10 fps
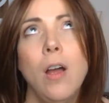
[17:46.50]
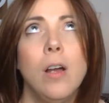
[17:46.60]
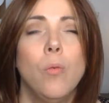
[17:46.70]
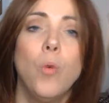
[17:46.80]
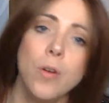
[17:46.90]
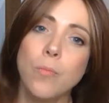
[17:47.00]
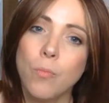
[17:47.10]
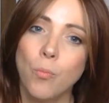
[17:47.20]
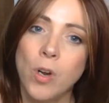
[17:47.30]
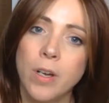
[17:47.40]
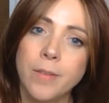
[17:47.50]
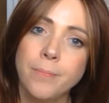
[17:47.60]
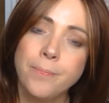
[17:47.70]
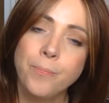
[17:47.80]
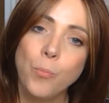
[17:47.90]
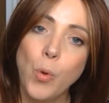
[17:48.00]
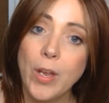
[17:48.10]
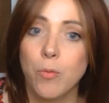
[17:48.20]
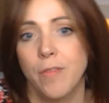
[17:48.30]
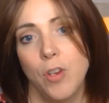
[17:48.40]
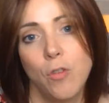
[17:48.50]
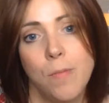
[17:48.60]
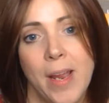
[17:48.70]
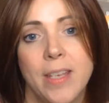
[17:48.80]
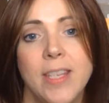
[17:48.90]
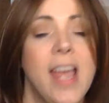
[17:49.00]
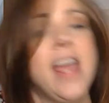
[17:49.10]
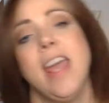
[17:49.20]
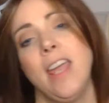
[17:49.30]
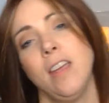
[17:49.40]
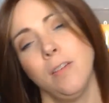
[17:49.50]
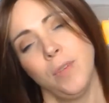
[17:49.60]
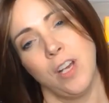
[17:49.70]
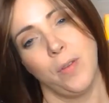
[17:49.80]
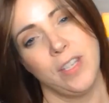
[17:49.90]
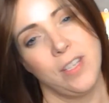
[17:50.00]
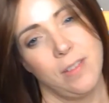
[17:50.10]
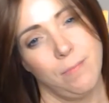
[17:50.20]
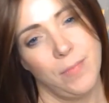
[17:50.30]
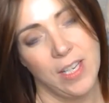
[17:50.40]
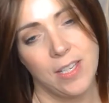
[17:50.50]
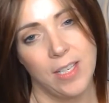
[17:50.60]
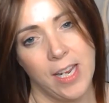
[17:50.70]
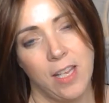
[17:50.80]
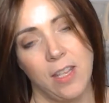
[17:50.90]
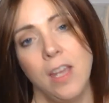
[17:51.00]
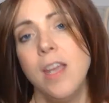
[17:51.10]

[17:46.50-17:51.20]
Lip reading: one wig reviewer may say, you know, it's this length.